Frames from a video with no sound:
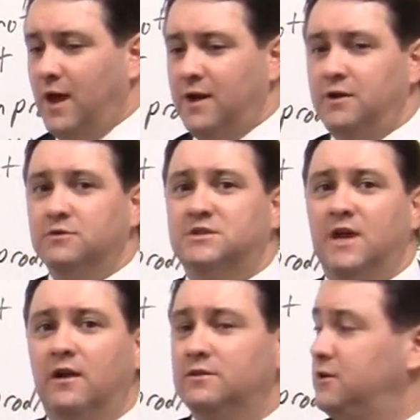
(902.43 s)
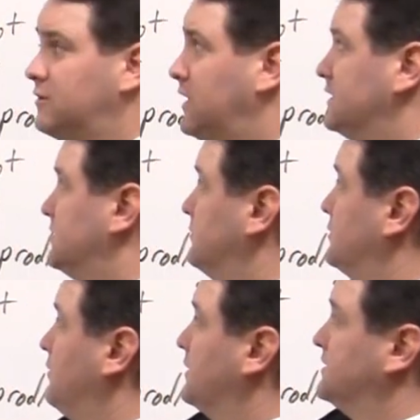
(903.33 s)
how do you sell to your
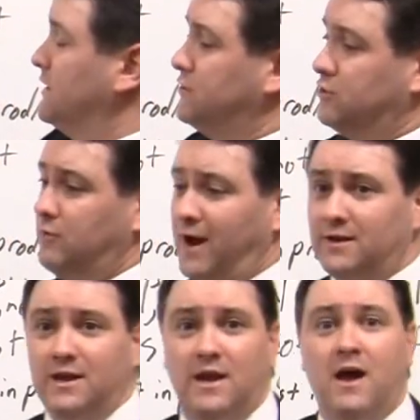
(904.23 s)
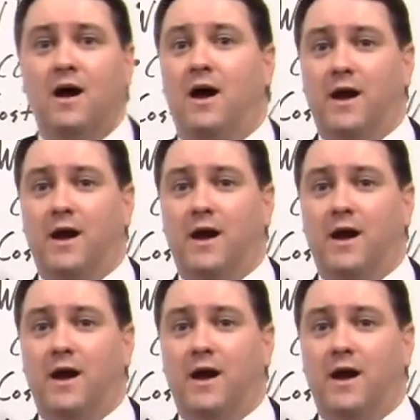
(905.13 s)
customer? So you can sell directly.